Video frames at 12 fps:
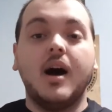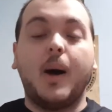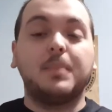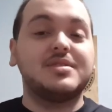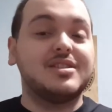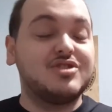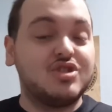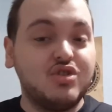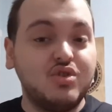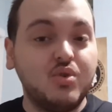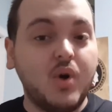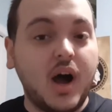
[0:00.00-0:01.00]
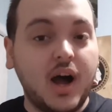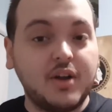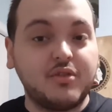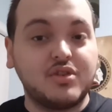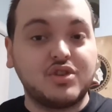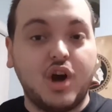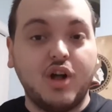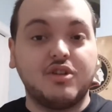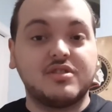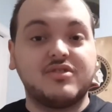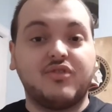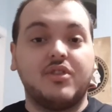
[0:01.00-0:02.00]
up to
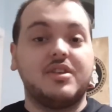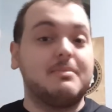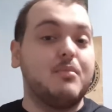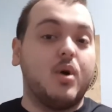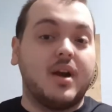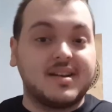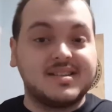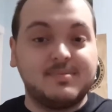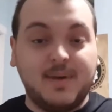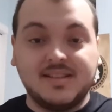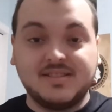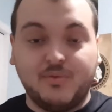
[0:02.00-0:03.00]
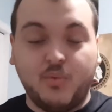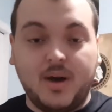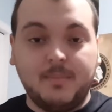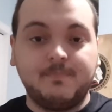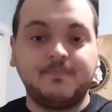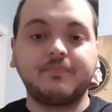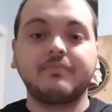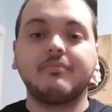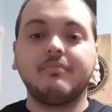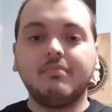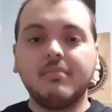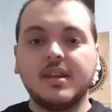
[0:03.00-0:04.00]
$200 for the more expensive one.
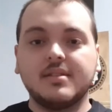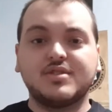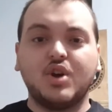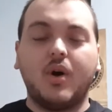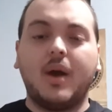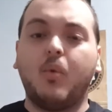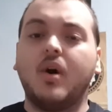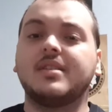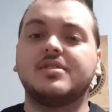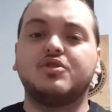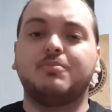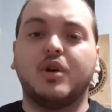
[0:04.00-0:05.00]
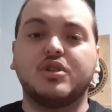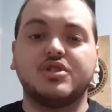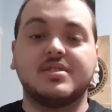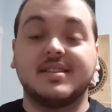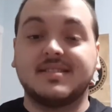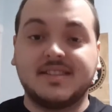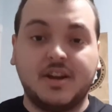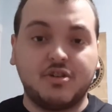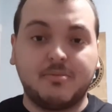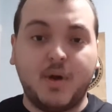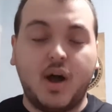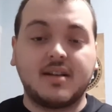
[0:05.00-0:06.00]
So I wanted to purchase a
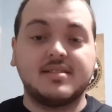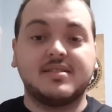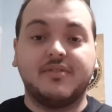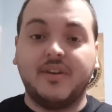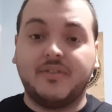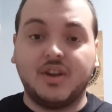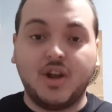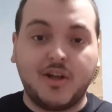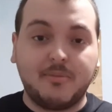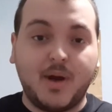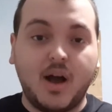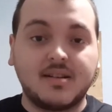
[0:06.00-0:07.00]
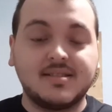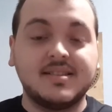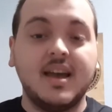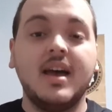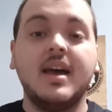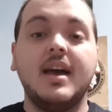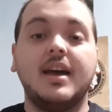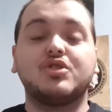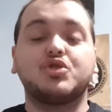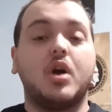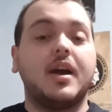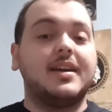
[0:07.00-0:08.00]
standard box, the $50 box, and
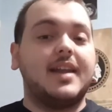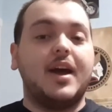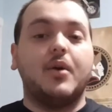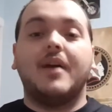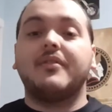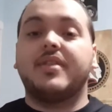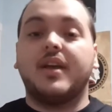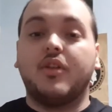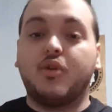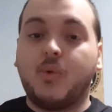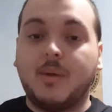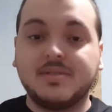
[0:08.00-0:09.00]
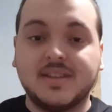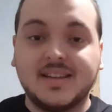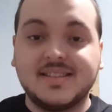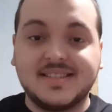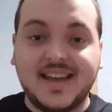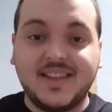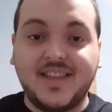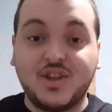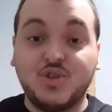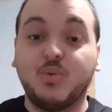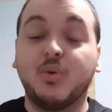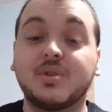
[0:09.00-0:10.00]
try it out. Everything on their website said that
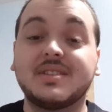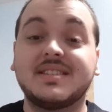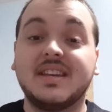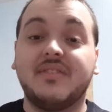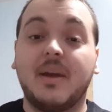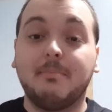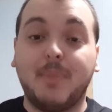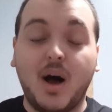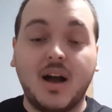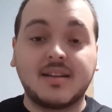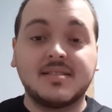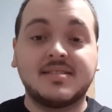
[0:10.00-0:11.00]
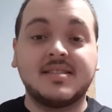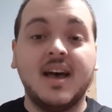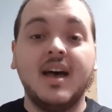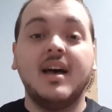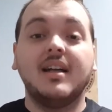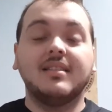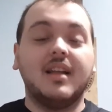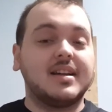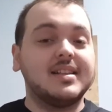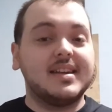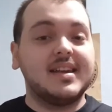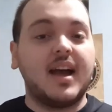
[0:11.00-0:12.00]
you receive a box.
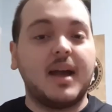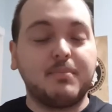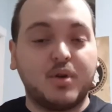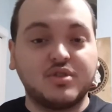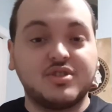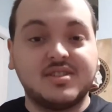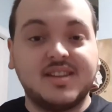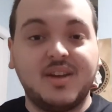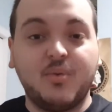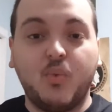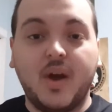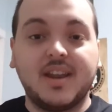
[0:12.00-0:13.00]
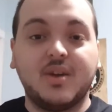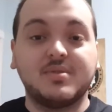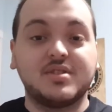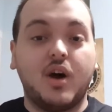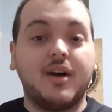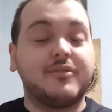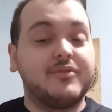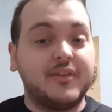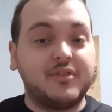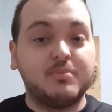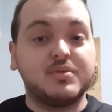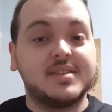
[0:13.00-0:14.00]
Luckily, I purchased it when it was on
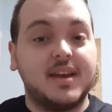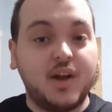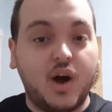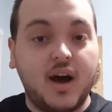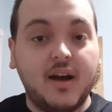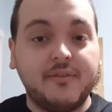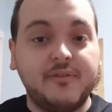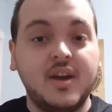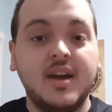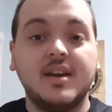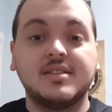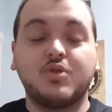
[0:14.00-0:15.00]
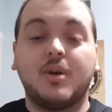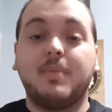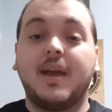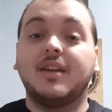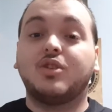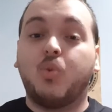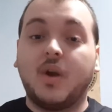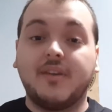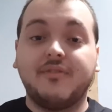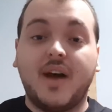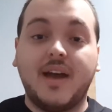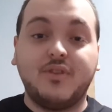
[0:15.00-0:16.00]
50% off. So I paid
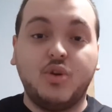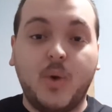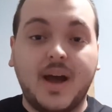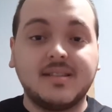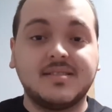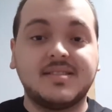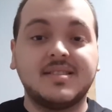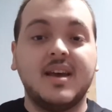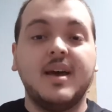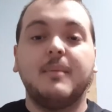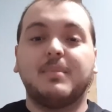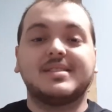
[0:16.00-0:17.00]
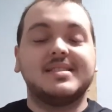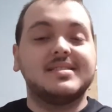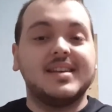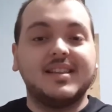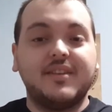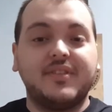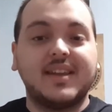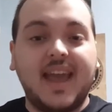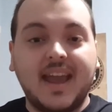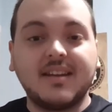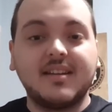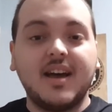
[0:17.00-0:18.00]
25 US, but since I live in
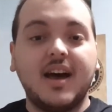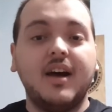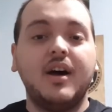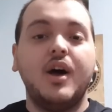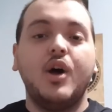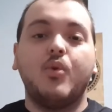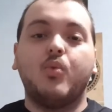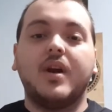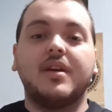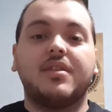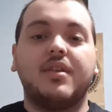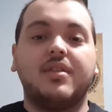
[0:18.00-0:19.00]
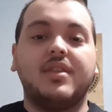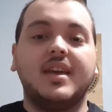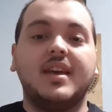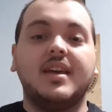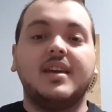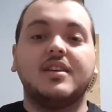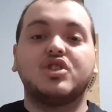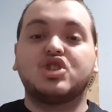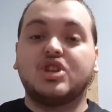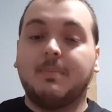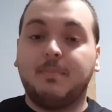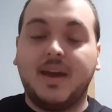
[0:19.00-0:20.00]
Canada, with the
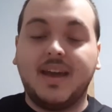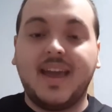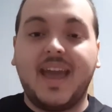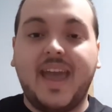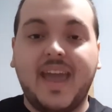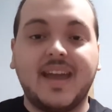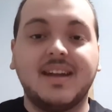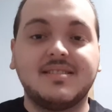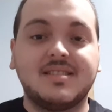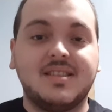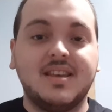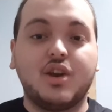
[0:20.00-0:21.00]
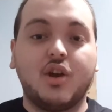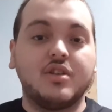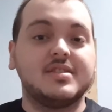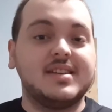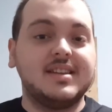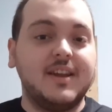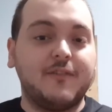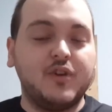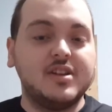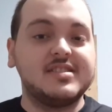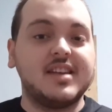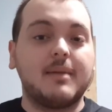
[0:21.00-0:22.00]
shipping and the currency
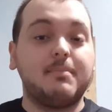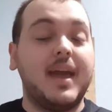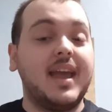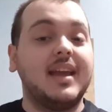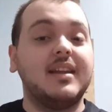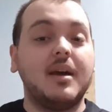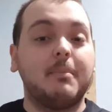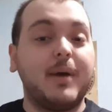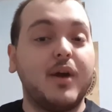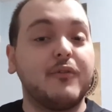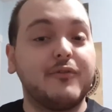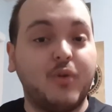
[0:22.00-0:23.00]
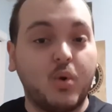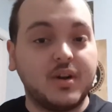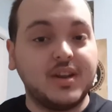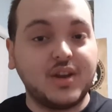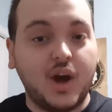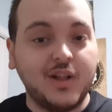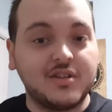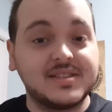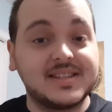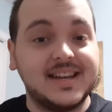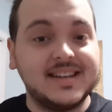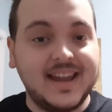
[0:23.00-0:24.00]
difference, I paid about
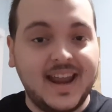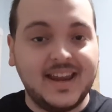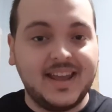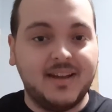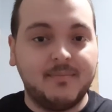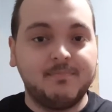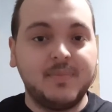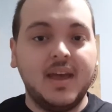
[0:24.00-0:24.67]
$40 Canadian.